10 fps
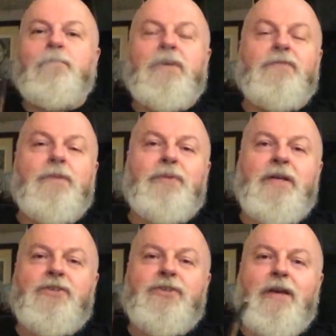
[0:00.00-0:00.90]
But if the
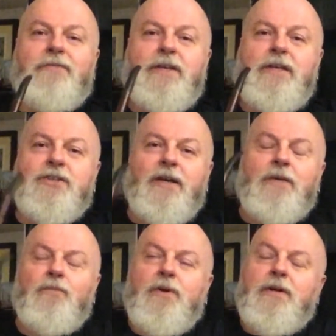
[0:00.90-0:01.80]
PTFE
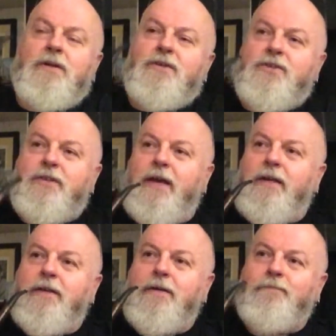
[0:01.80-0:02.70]
tape works,
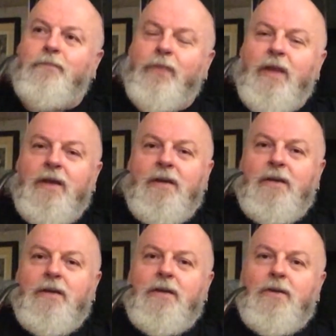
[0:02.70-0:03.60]
then
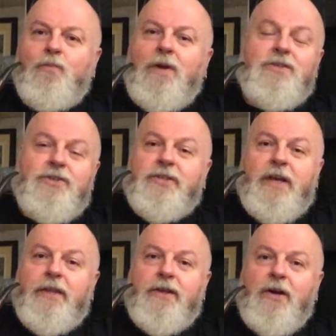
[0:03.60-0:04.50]
once it's
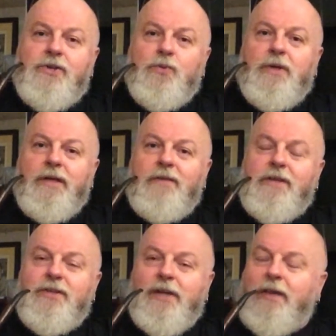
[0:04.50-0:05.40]
together, I shall leave
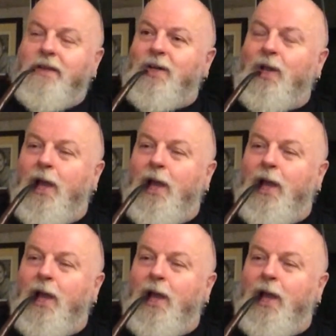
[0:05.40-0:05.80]
it together.